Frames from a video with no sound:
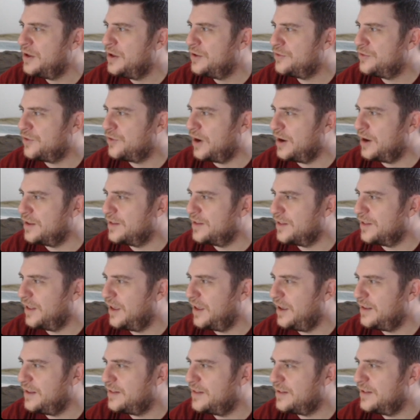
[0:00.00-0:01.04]

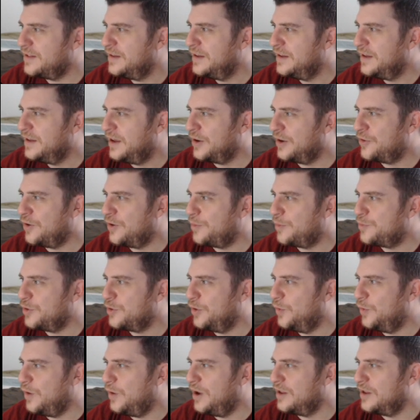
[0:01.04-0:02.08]
Translate, a crypto
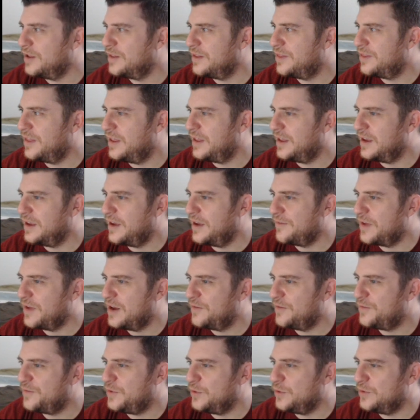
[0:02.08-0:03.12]
wallet thing. I've got a
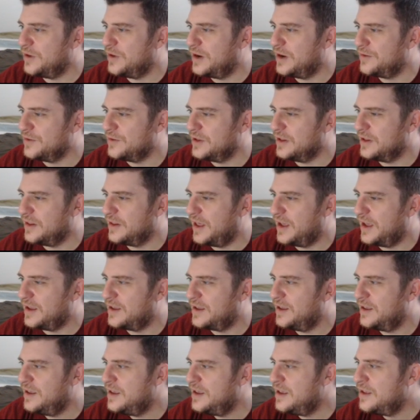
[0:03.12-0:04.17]
few that I really
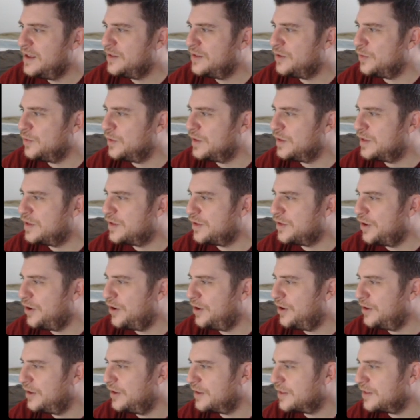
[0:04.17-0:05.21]
like. To
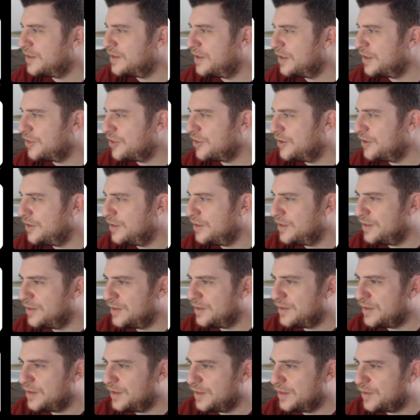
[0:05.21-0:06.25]
install
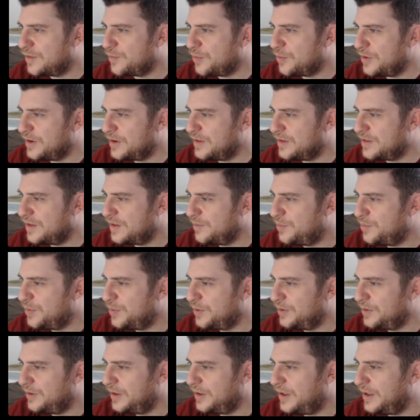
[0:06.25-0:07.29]
extensions, it's pretty
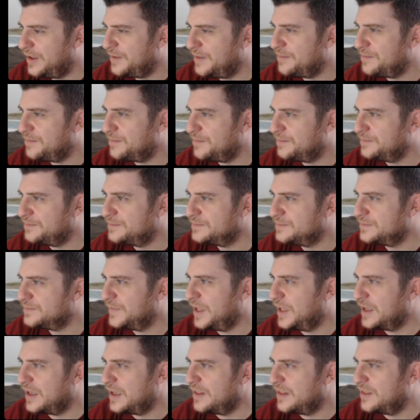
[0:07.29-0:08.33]
simple.
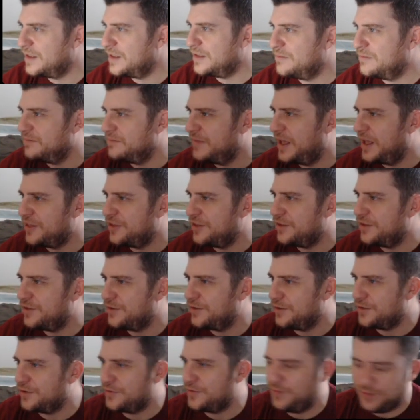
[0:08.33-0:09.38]
I think I just
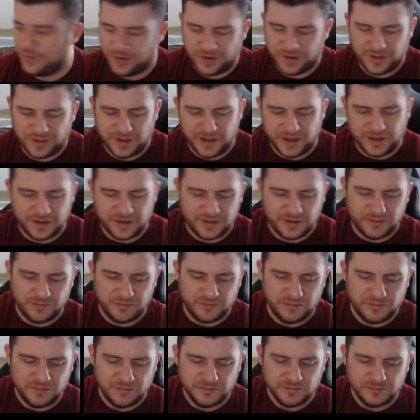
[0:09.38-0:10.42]
searched for it like
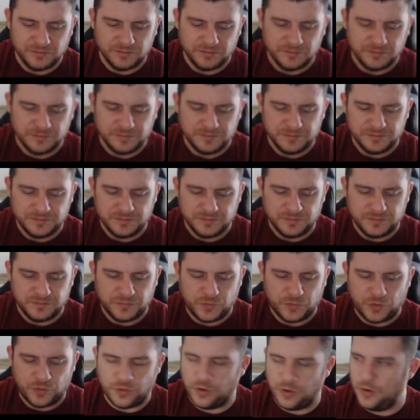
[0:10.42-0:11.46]

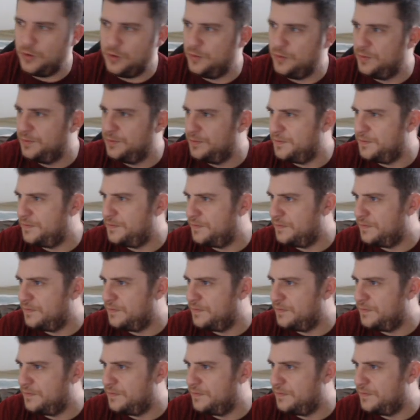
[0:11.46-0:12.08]
Chrome